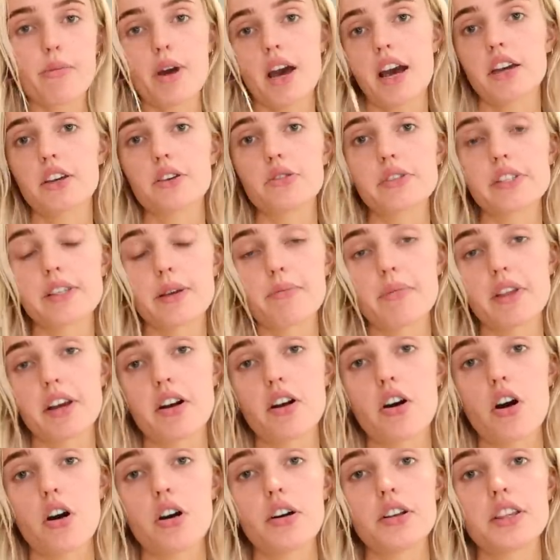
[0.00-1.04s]
I use something
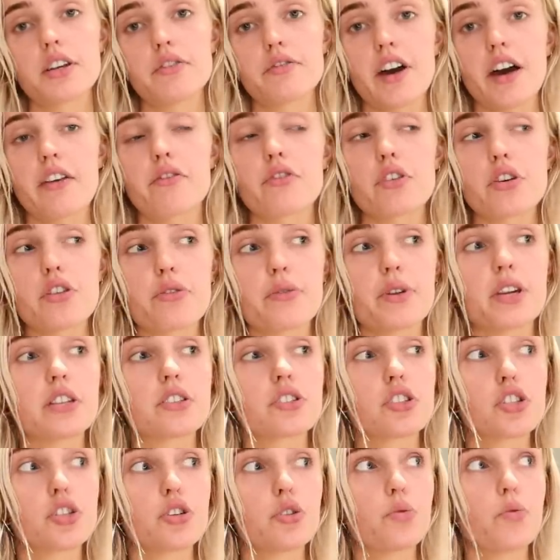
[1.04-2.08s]
called the
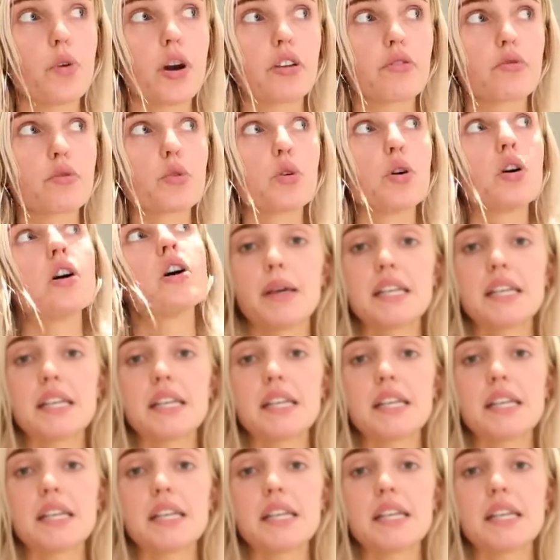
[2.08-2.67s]
5-4-3-2-1 rule.